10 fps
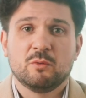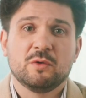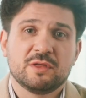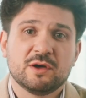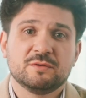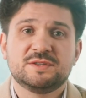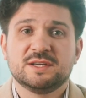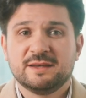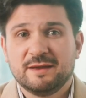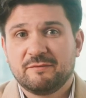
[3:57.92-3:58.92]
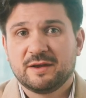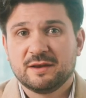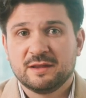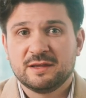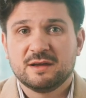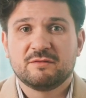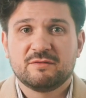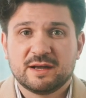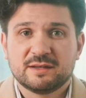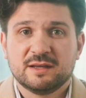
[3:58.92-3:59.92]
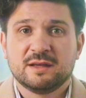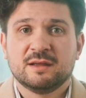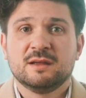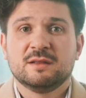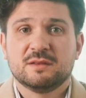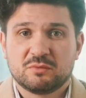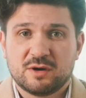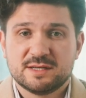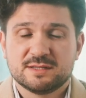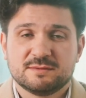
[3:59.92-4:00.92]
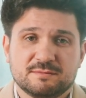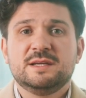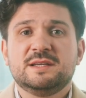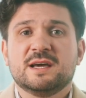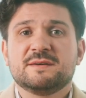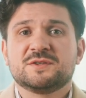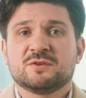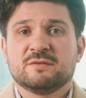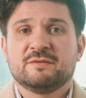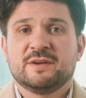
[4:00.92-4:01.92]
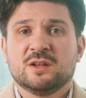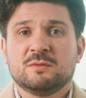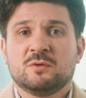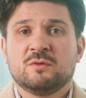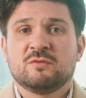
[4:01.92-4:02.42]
without significantly affecting the price. ETFs are available